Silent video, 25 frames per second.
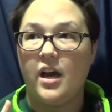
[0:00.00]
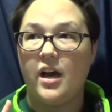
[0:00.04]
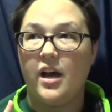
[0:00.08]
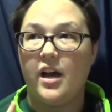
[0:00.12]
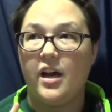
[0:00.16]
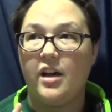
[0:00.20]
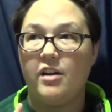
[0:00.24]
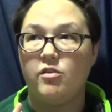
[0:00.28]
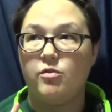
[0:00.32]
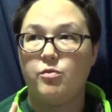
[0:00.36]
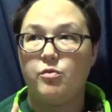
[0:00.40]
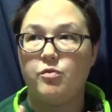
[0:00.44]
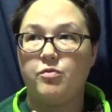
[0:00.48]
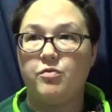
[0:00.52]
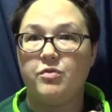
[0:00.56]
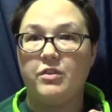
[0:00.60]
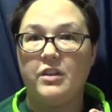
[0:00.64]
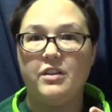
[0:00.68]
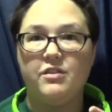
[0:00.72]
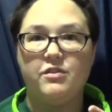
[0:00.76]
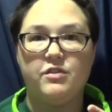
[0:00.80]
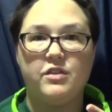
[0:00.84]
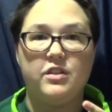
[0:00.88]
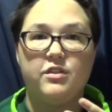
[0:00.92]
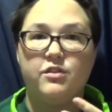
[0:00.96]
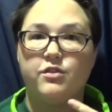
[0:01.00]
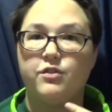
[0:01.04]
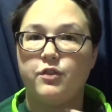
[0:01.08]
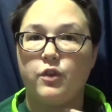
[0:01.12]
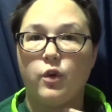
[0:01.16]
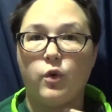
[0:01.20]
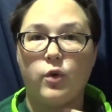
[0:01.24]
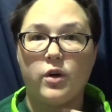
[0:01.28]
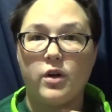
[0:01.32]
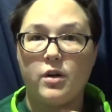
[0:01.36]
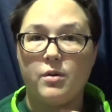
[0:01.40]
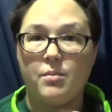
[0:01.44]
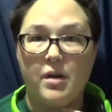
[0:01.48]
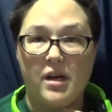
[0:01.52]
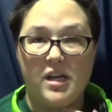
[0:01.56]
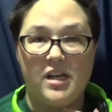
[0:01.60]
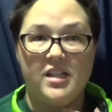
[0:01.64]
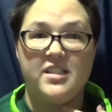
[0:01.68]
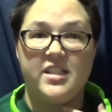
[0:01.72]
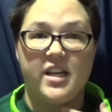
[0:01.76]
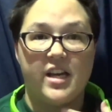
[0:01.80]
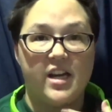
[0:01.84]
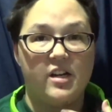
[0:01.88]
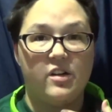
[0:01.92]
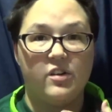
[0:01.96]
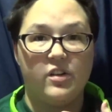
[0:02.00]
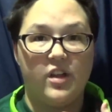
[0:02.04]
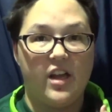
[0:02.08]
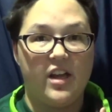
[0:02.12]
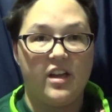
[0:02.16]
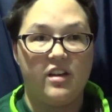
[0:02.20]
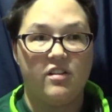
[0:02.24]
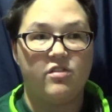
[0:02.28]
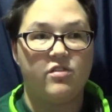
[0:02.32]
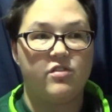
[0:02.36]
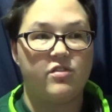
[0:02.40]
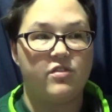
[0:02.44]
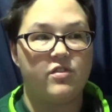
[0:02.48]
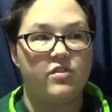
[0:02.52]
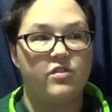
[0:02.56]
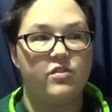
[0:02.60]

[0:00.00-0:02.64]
I've lived in Florida my entire life,